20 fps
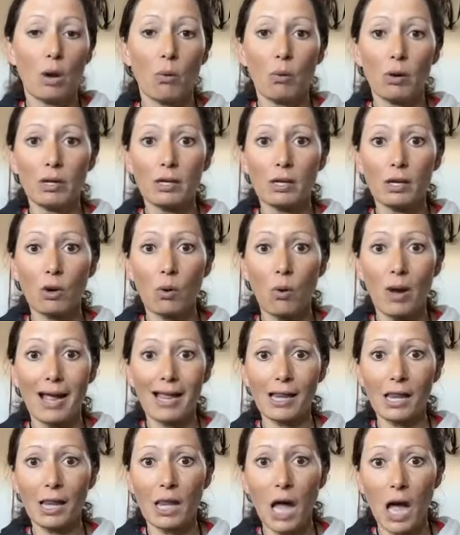No one could
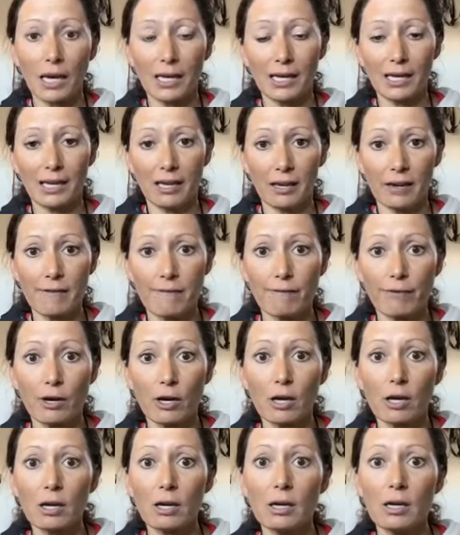quite lock it in
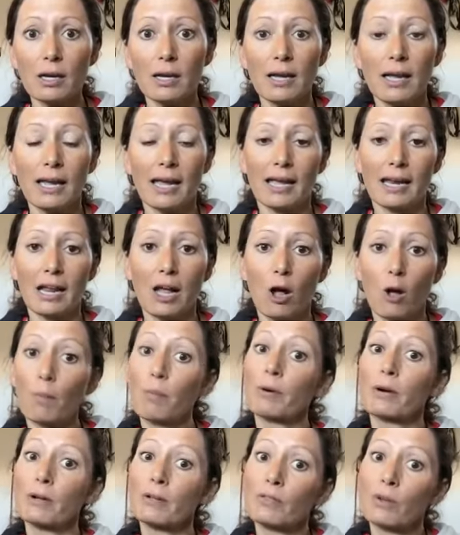for her and
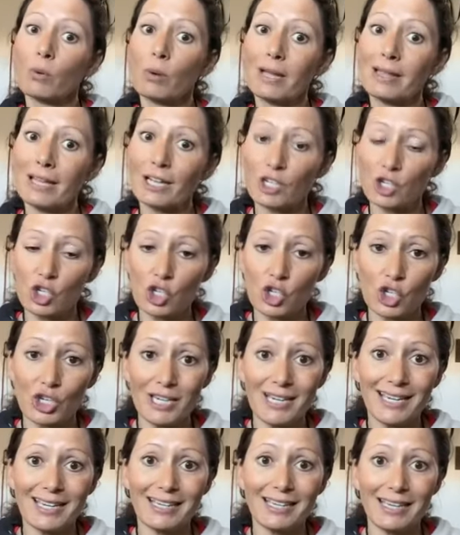help her in the way that
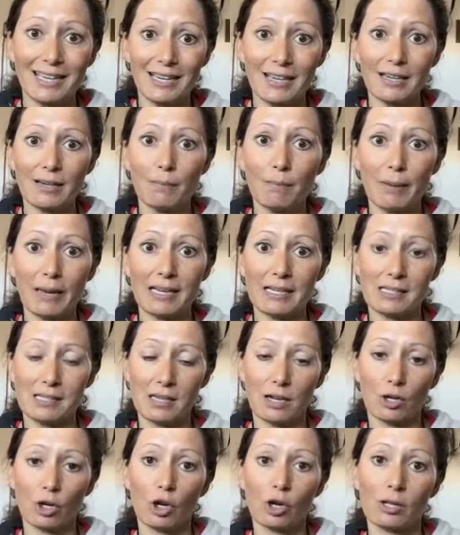she needed
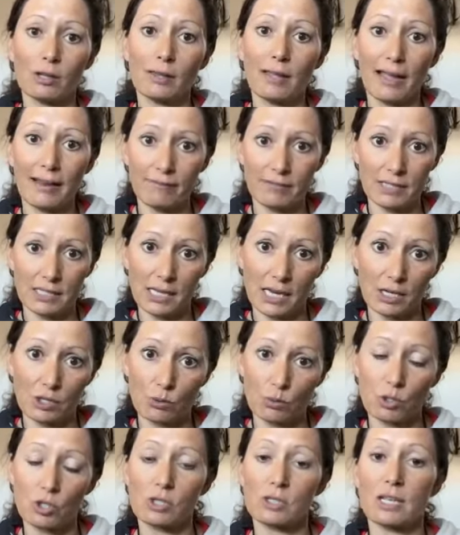based on her life
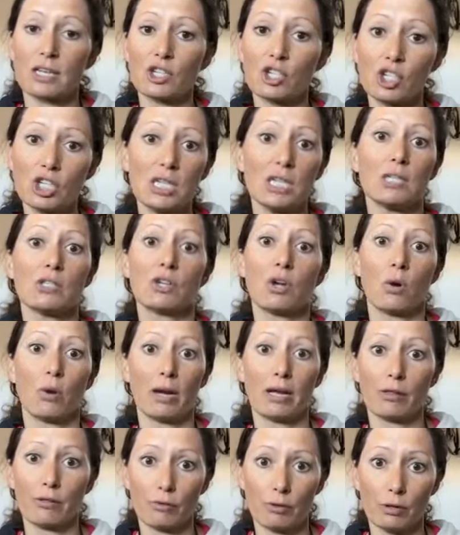stage, which is that she is
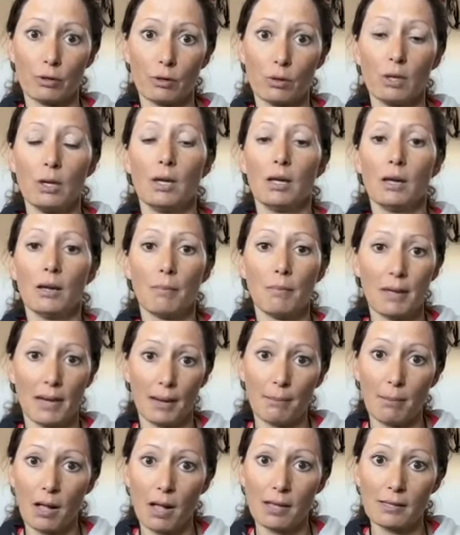going through
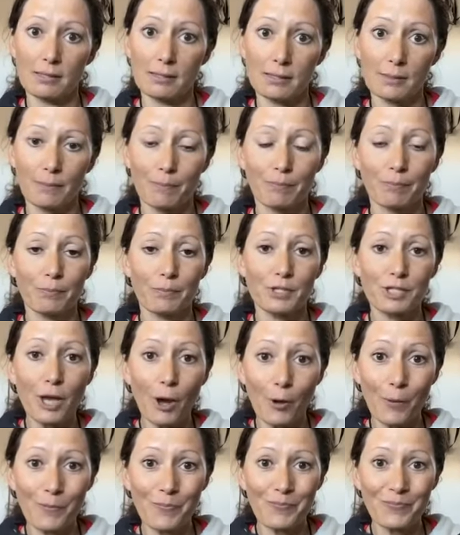menopause.
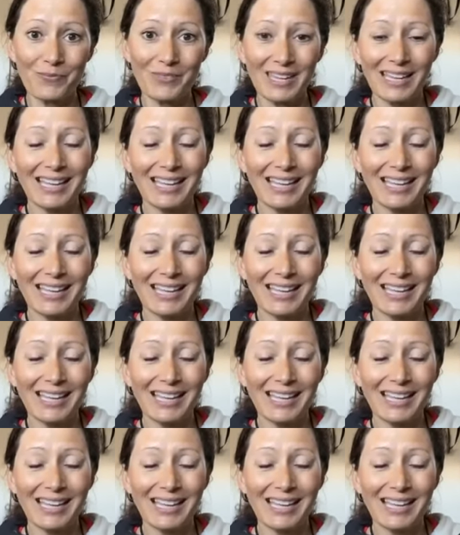So